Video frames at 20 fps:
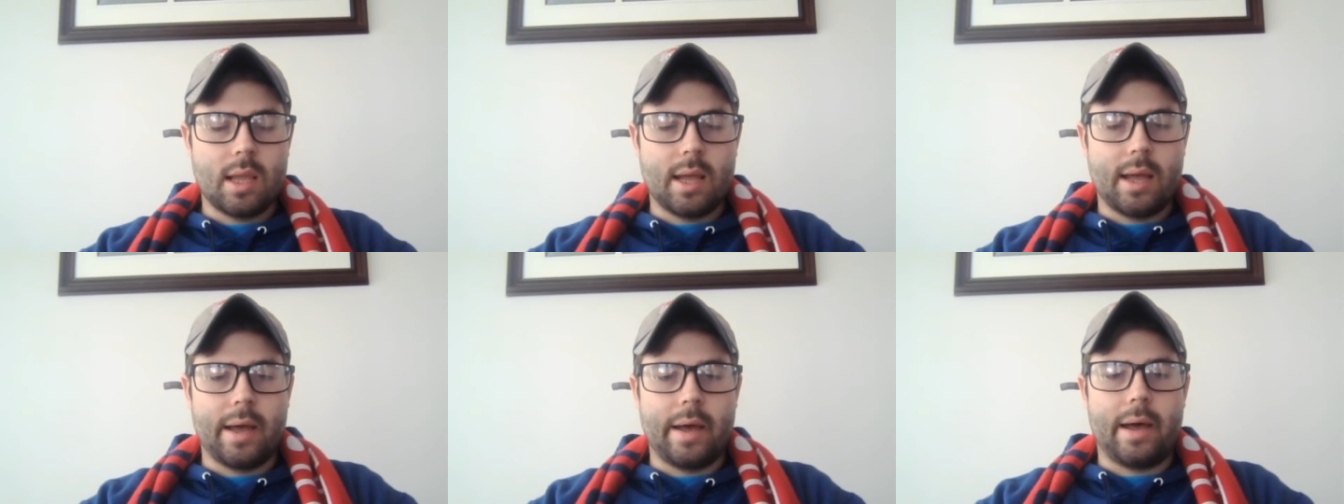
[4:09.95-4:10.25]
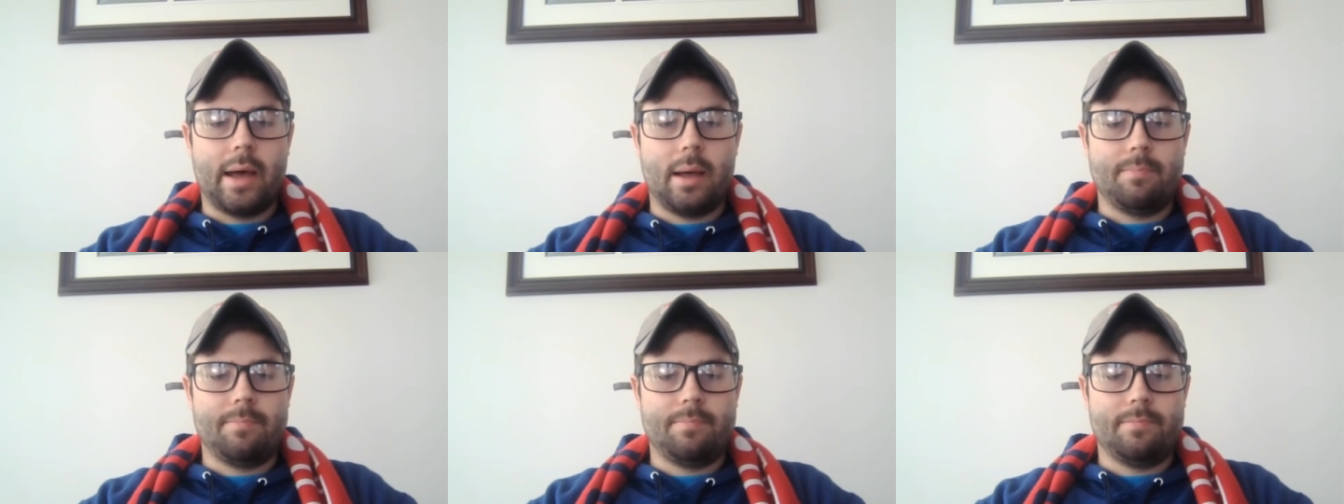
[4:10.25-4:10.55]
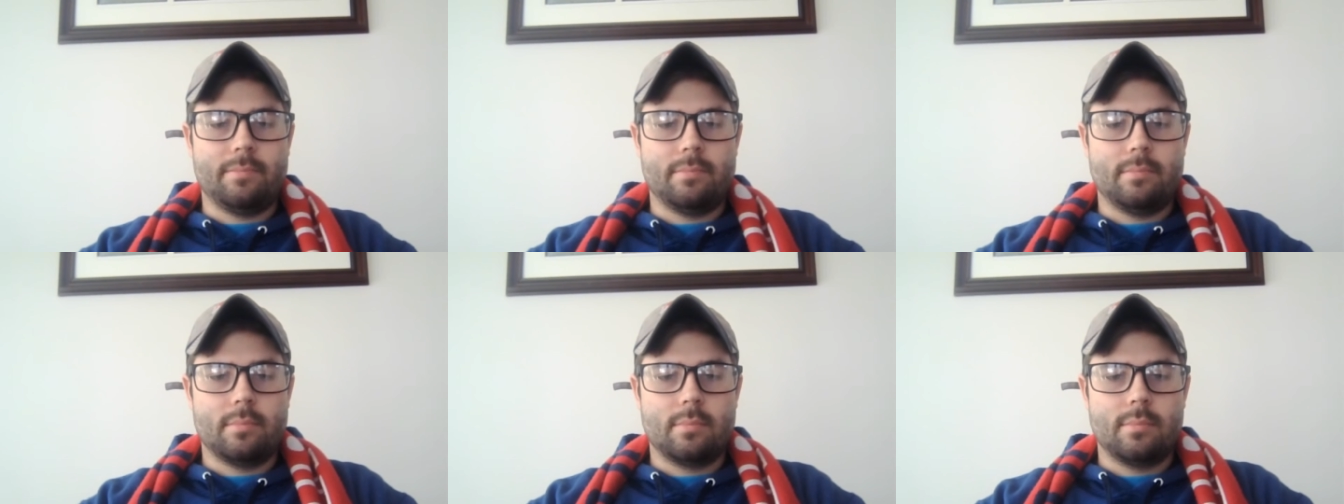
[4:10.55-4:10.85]

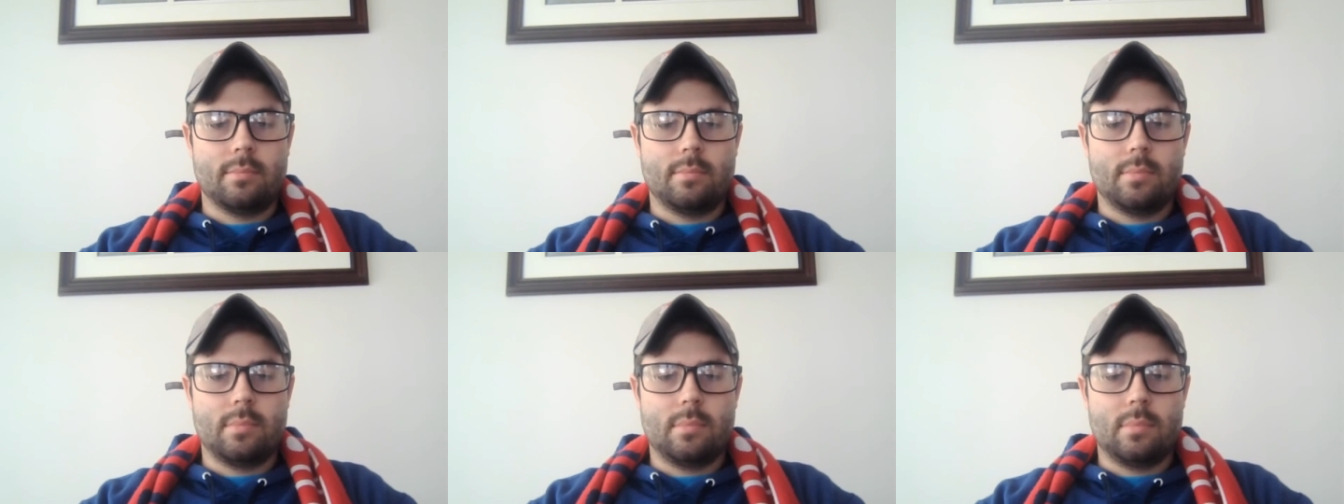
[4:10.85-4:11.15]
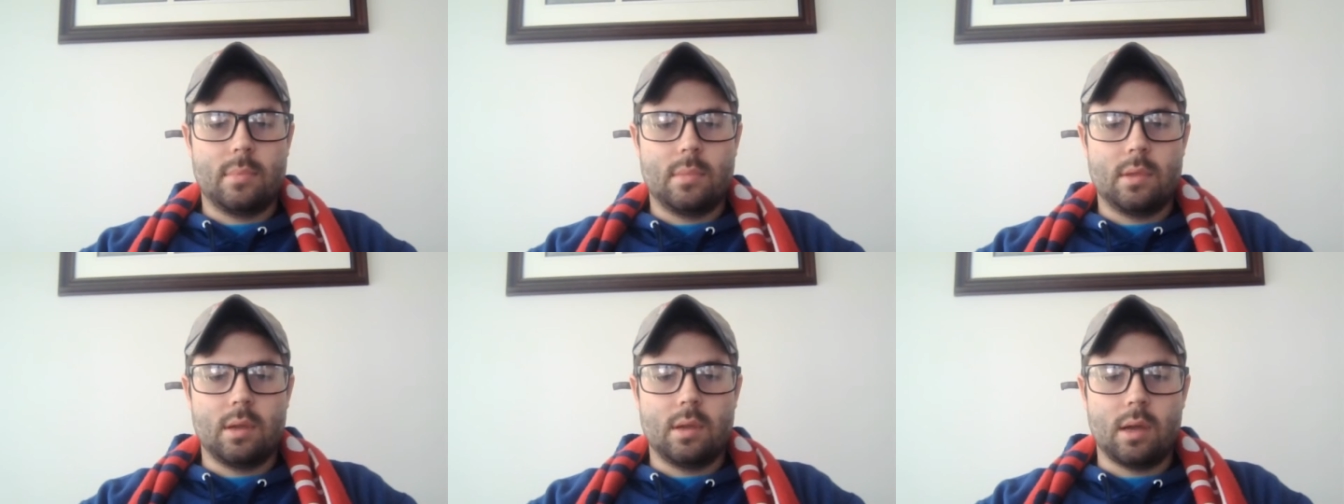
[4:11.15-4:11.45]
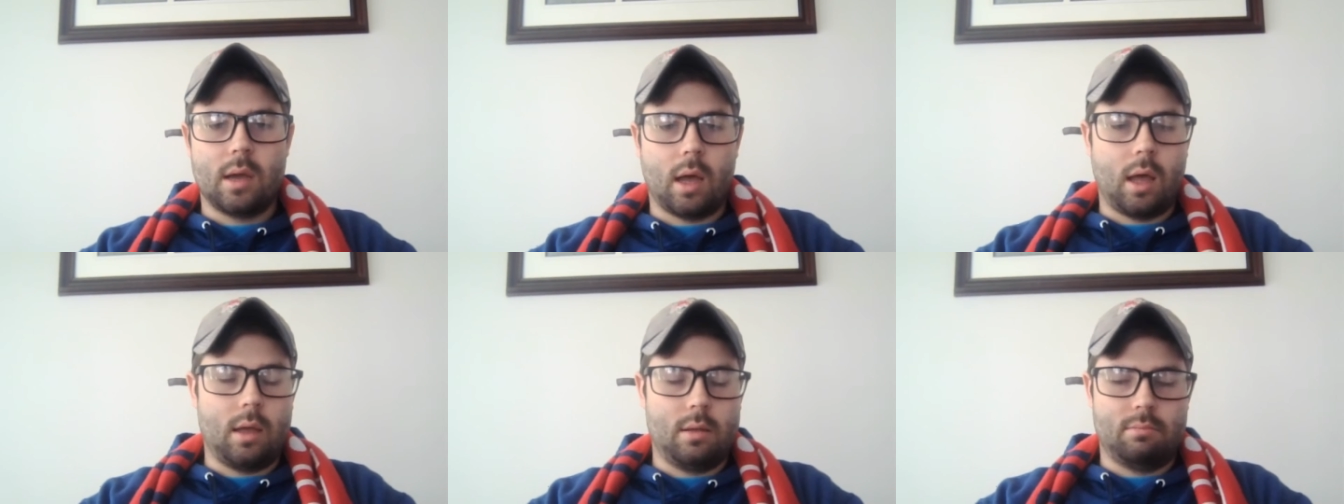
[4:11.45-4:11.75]

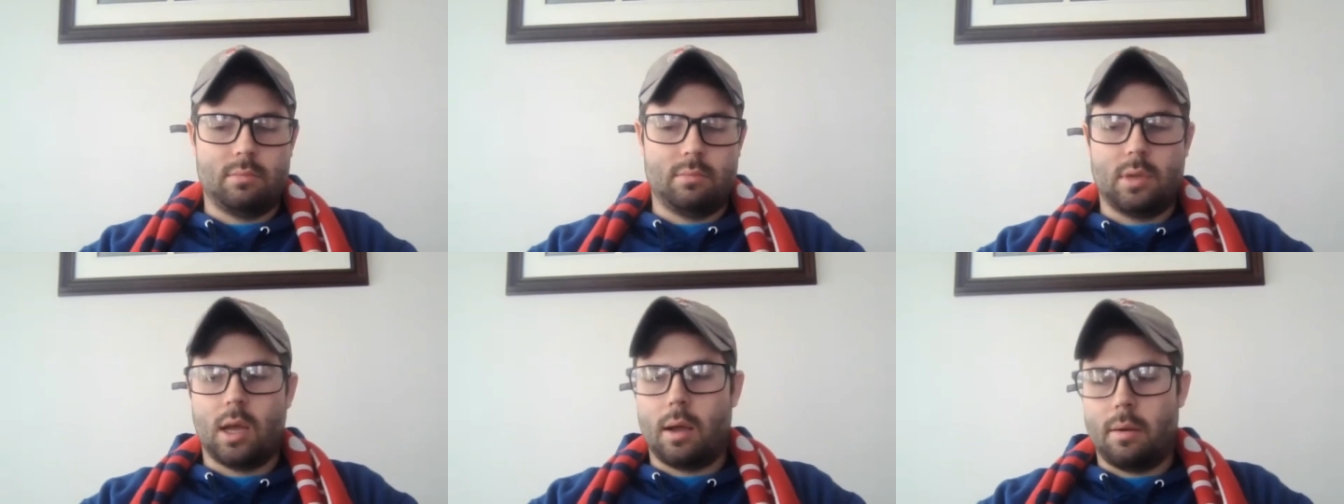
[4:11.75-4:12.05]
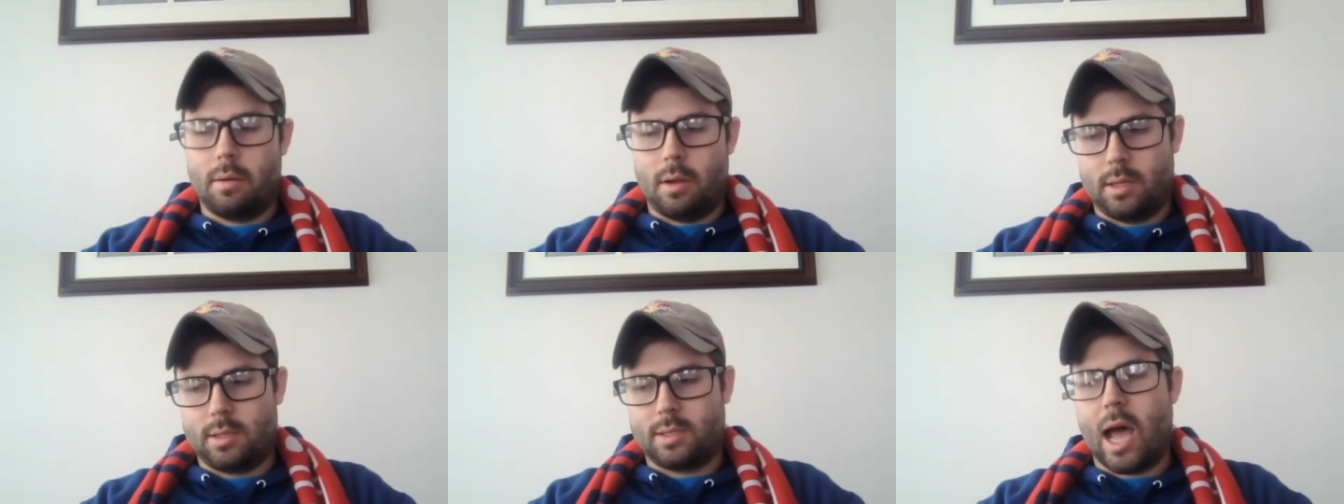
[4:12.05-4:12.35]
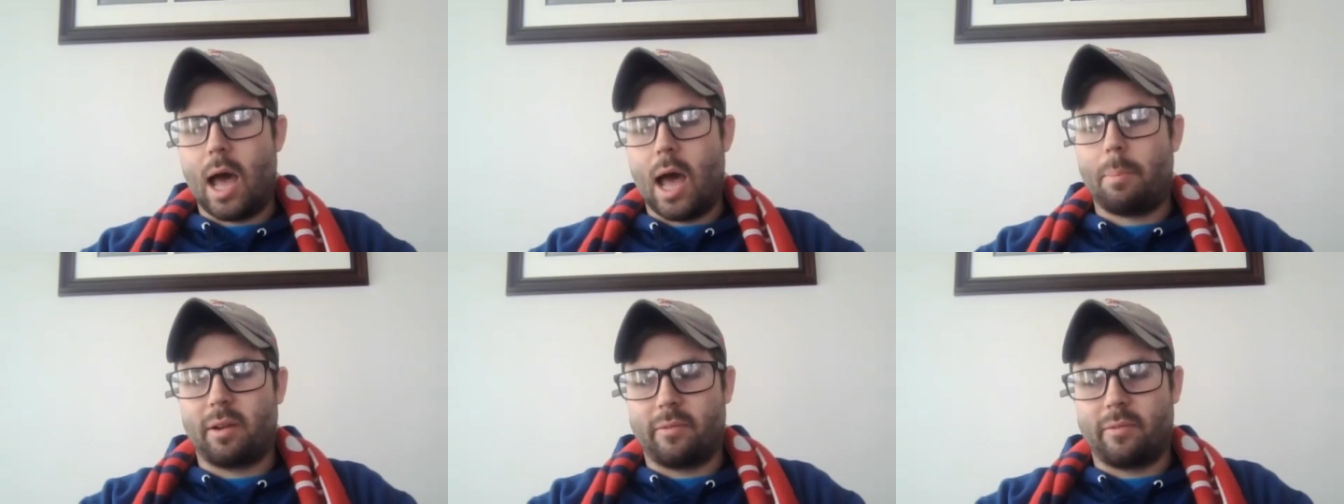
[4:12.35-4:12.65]
a
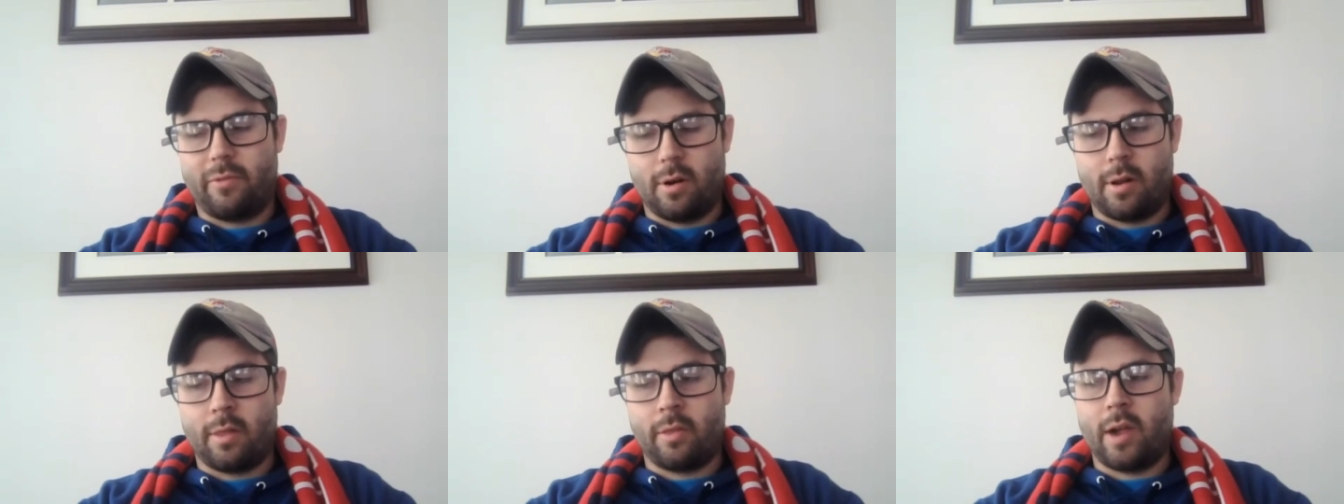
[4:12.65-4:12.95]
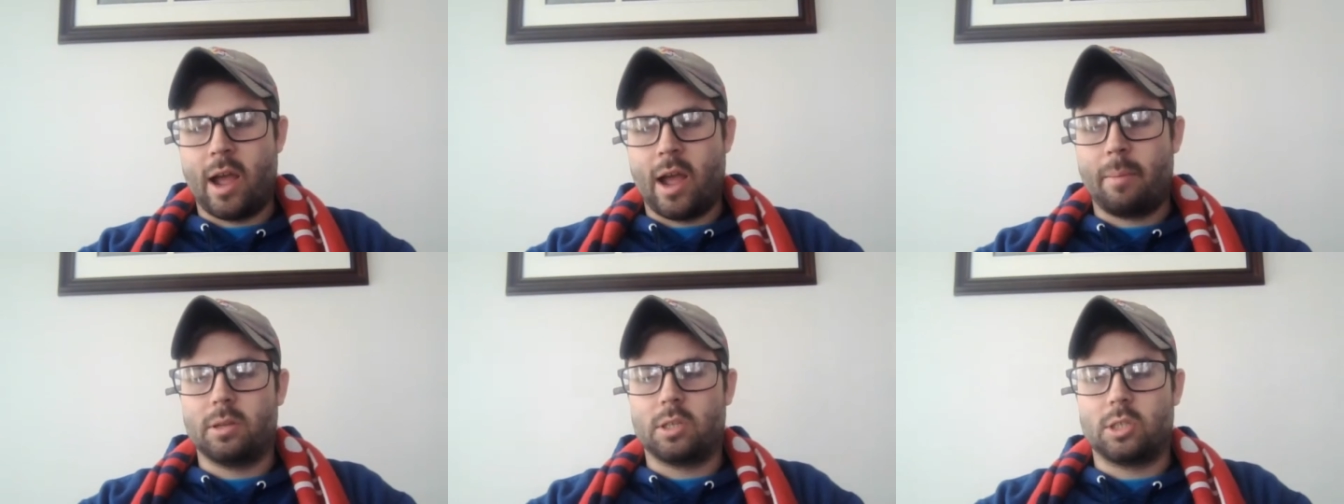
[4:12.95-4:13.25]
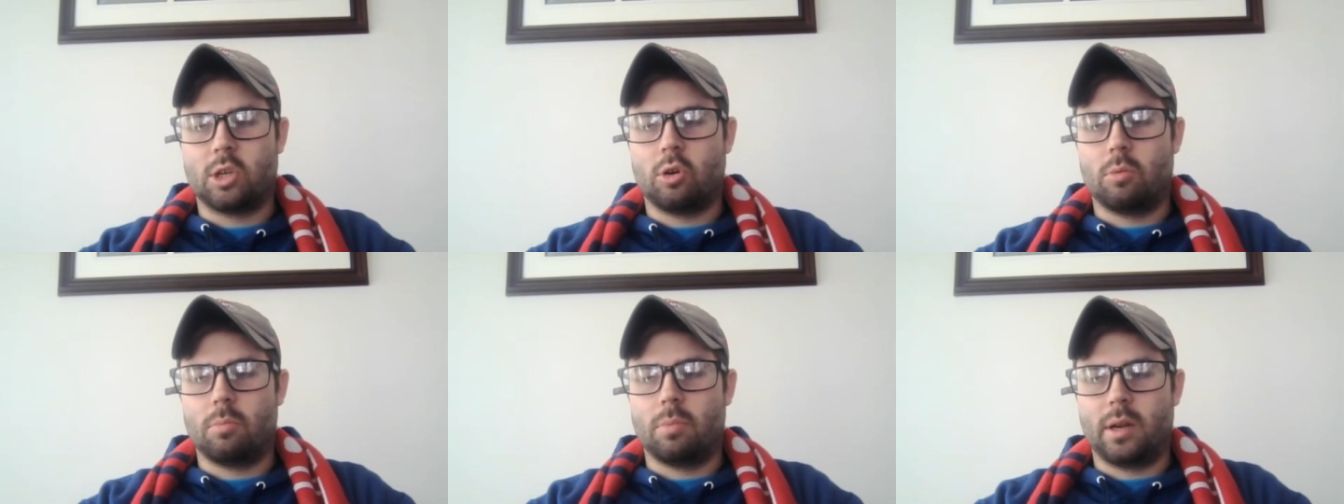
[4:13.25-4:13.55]
topic for another
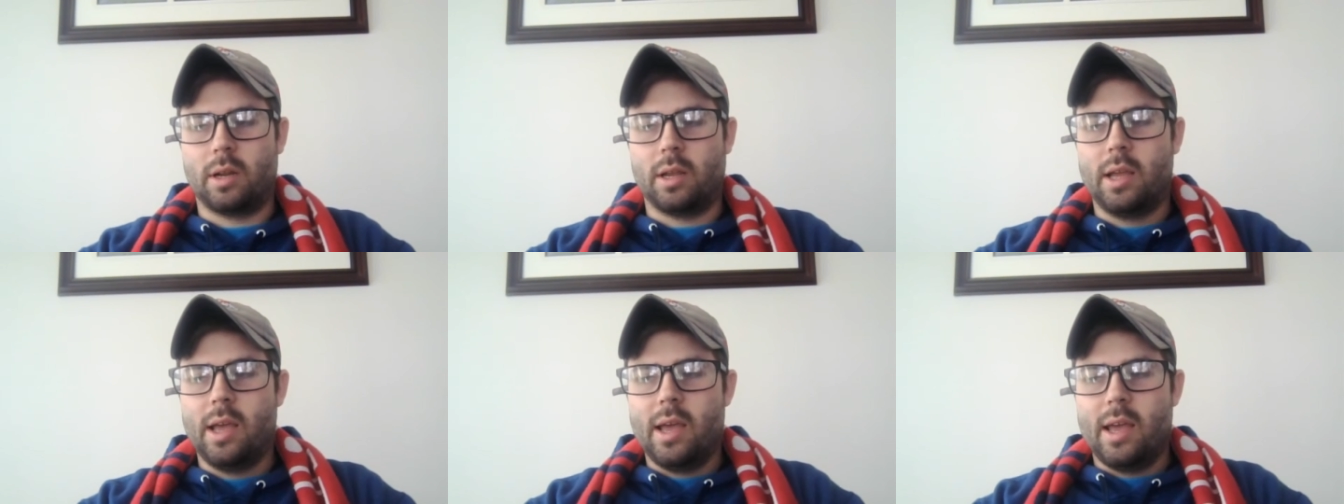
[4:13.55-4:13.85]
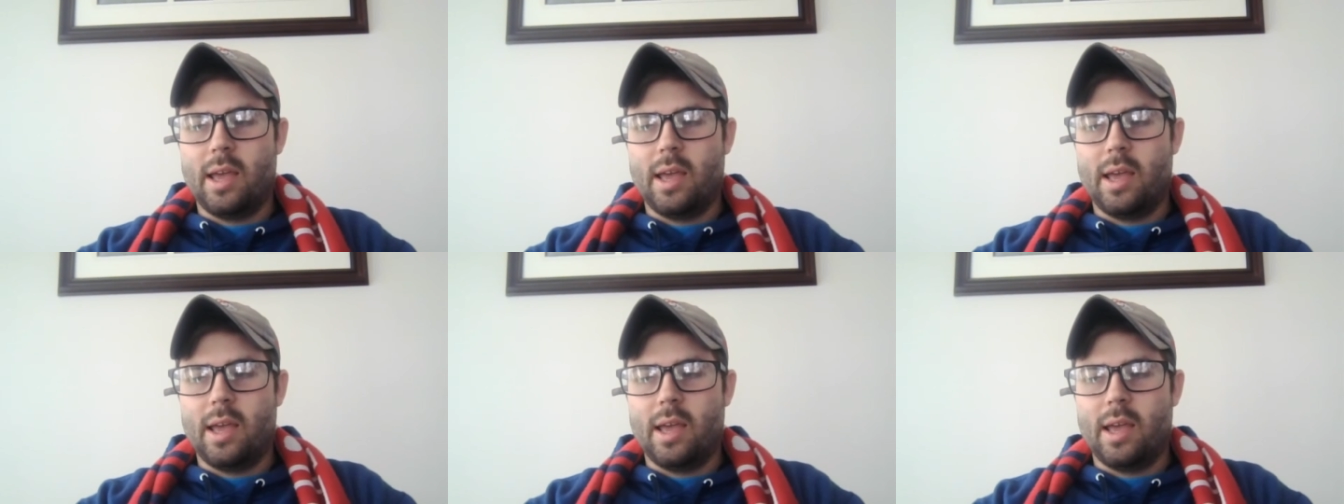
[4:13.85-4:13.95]
episode, but